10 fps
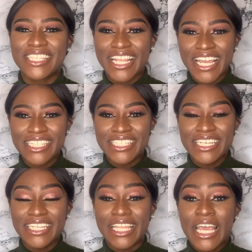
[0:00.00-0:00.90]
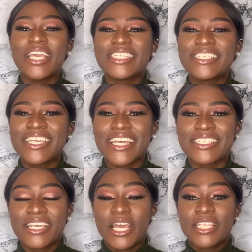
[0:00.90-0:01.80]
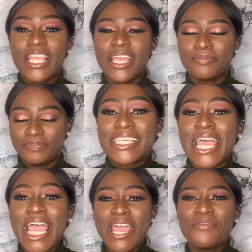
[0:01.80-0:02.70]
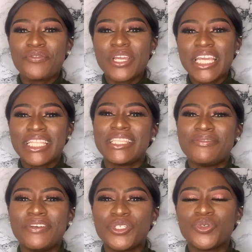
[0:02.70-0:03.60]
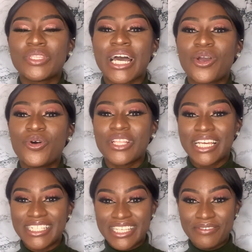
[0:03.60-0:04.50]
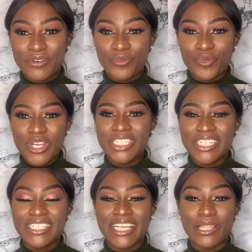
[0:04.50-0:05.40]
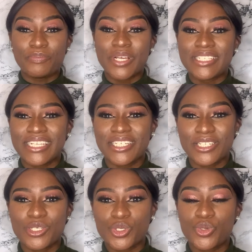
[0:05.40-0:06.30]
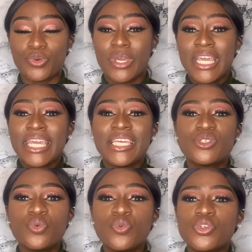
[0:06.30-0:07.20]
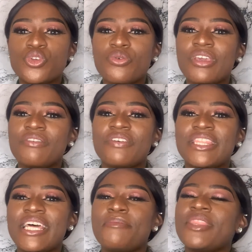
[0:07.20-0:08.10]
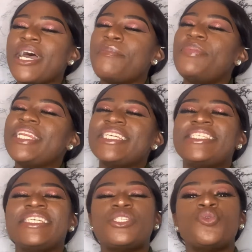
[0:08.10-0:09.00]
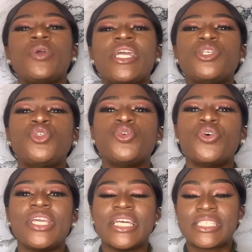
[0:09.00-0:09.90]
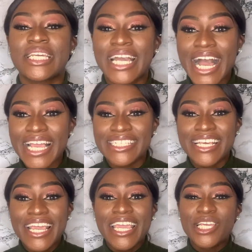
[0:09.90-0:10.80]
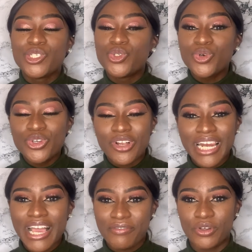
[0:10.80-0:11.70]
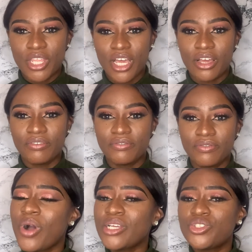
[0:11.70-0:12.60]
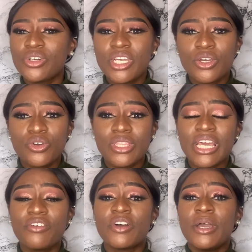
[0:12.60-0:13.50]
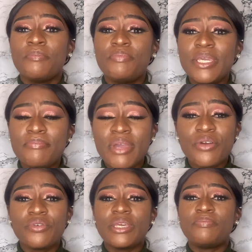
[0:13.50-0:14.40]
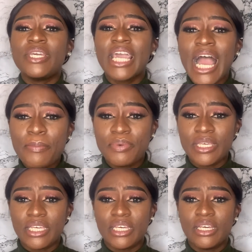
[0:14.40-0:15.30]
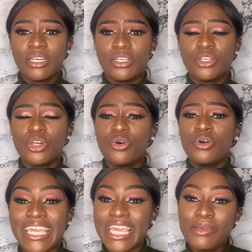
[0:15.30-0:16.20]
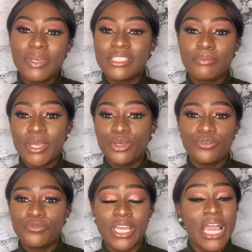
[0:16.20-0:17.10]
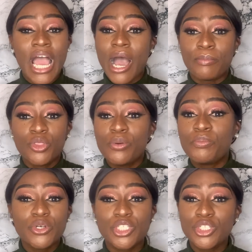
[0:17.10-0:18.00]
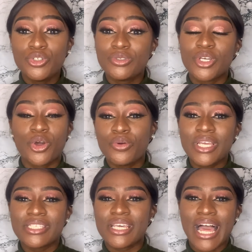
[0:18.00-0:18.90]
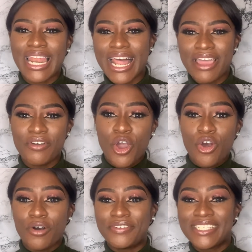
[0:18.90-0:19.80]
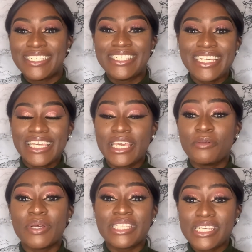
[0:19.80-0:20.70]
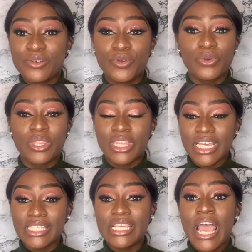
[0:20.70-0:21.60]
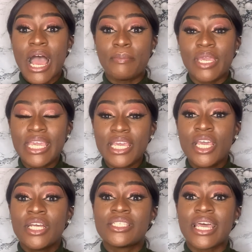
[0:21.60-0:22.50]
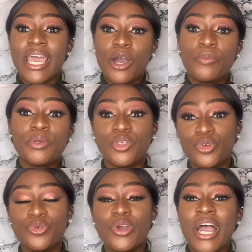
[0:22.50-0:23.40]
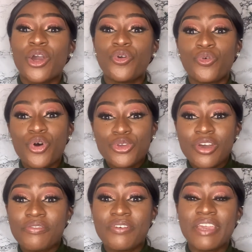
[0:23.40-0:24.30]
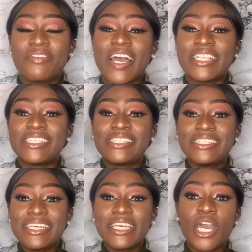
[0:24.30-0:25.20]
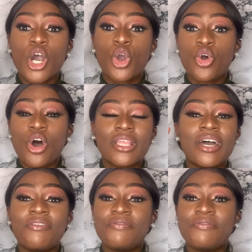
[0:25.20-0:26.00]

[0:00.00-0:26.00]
19, it says, to every individual that God has given riches and possessions to, he's also given them the ability to enjoy it. Guys, enjoy your life on earth. Whilst you're in good health, be merry, be happy. You know, I came here to make you think. I'm not pushing you to go into a life of seeking material things. I'm here to help you grow your faith and seek God